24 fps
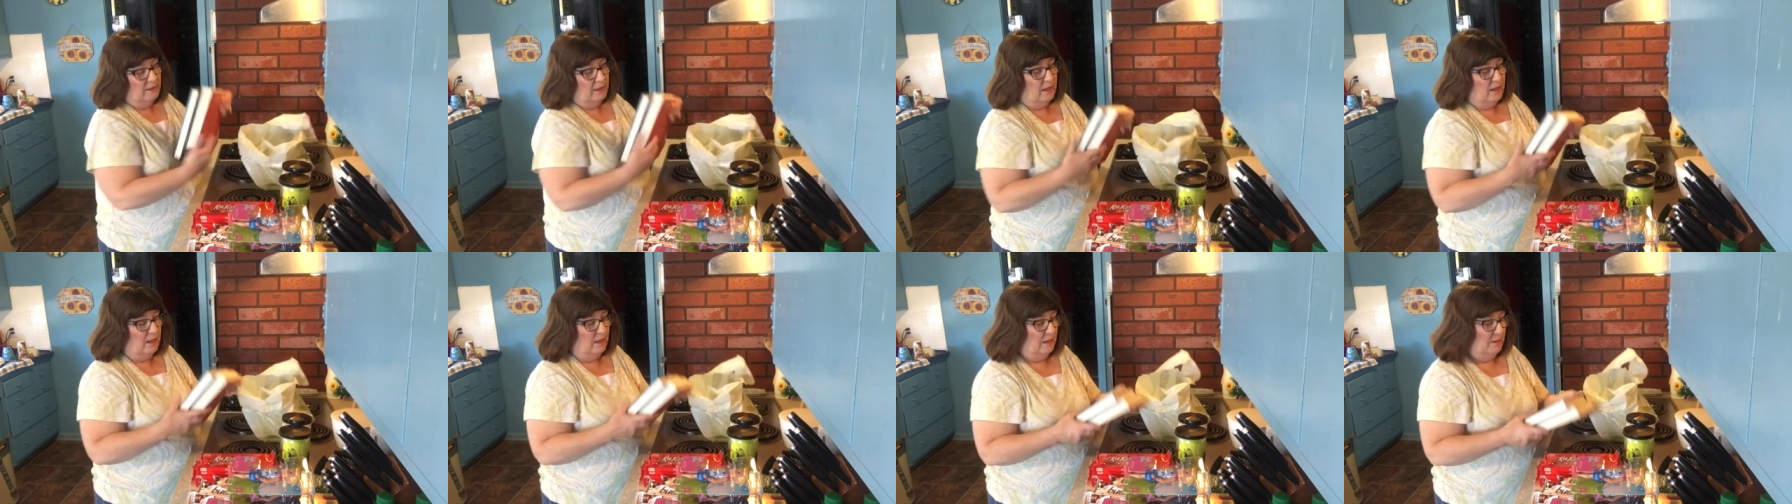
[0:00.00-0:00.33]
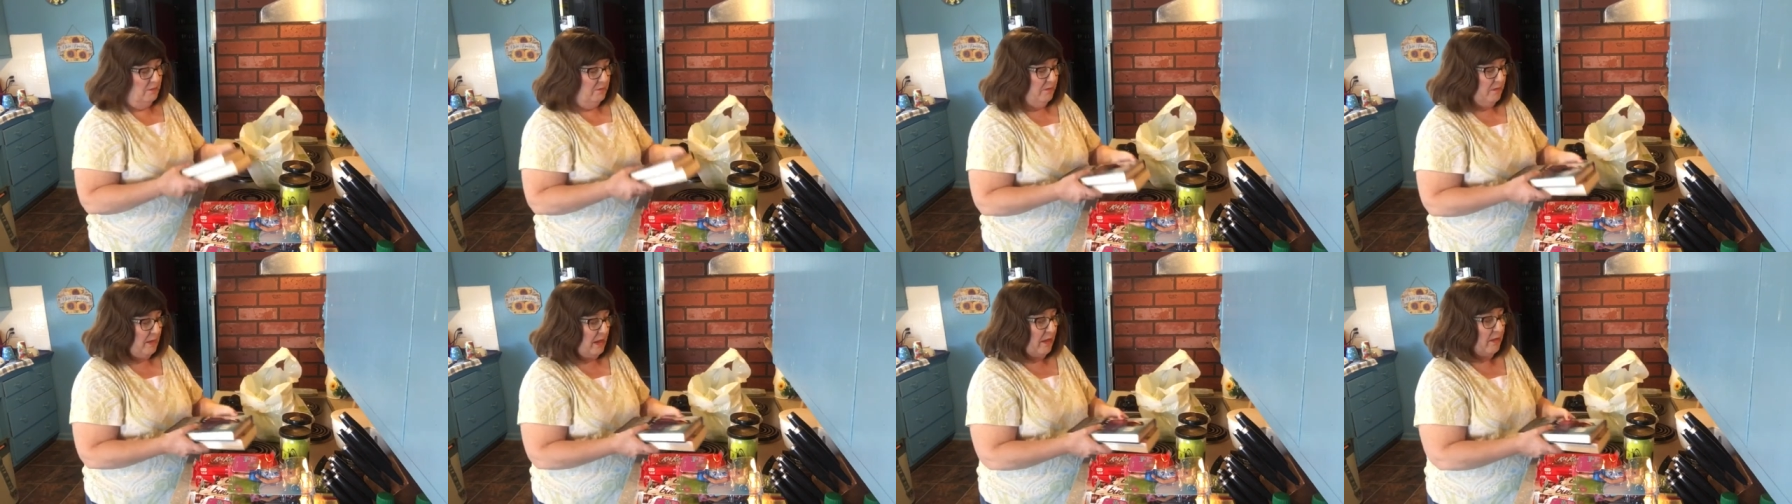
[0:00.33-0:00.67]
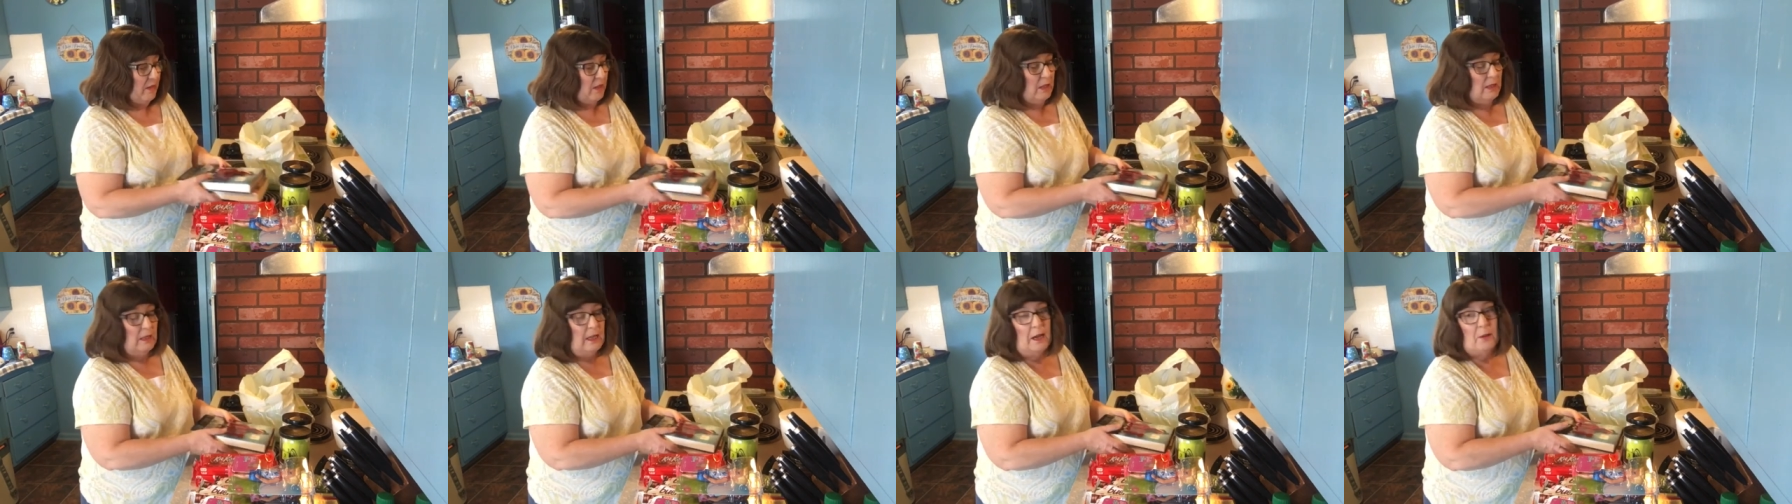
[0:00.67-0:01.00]
um, and
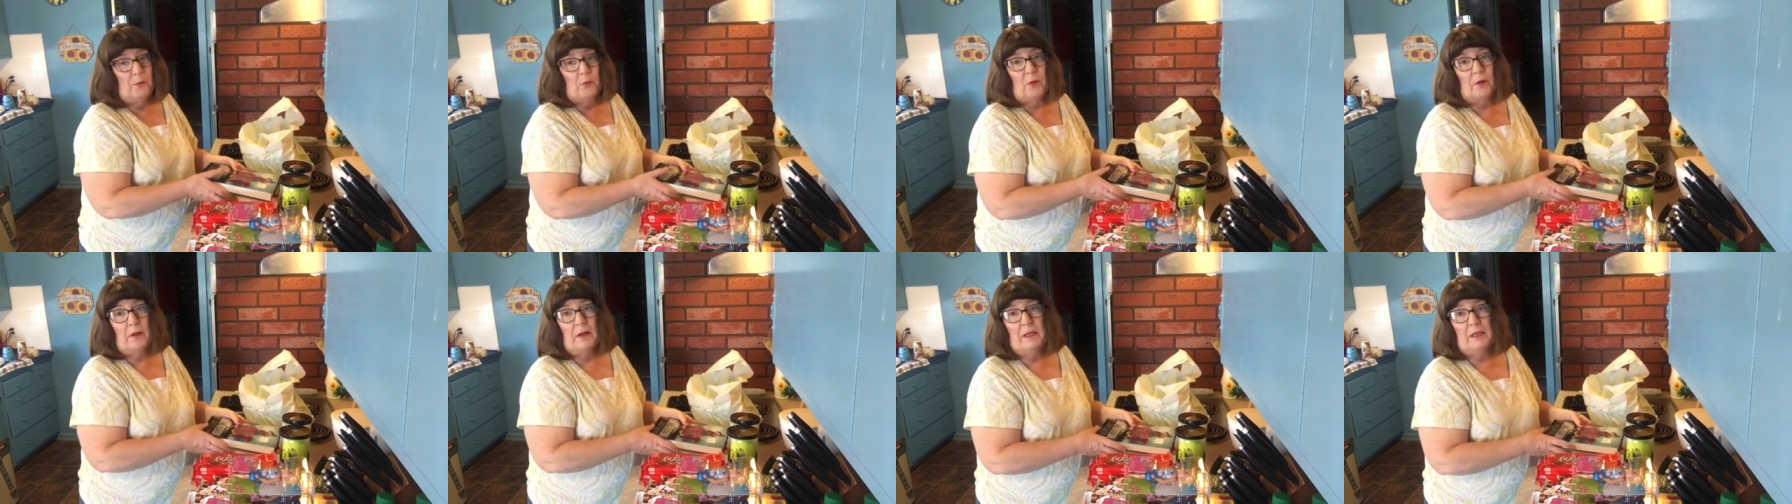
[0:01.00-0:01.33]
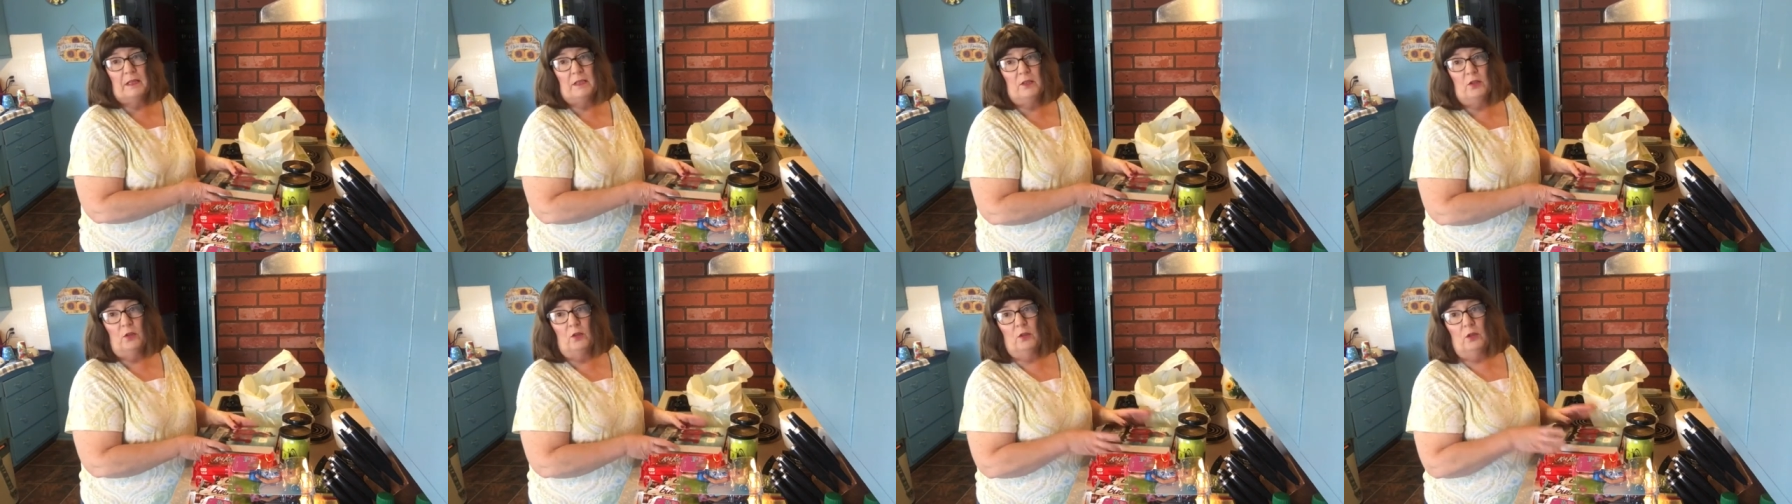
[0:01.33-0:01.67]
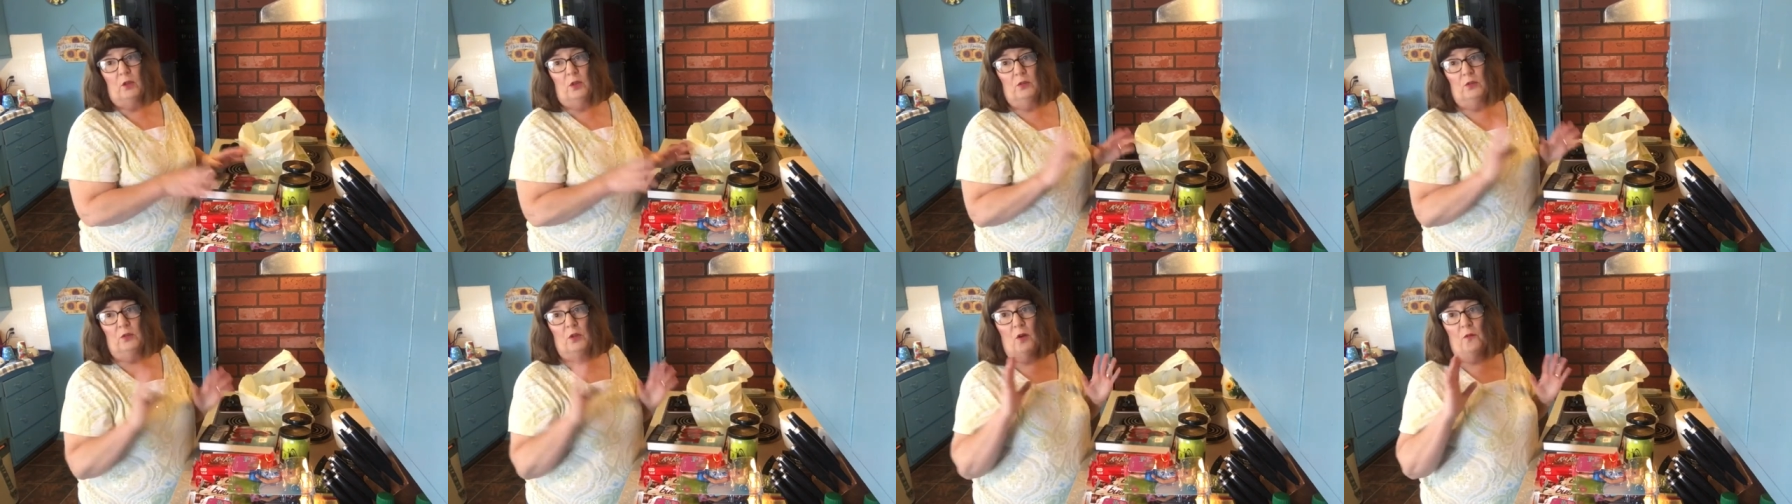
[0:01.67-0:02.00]
the library is still closed.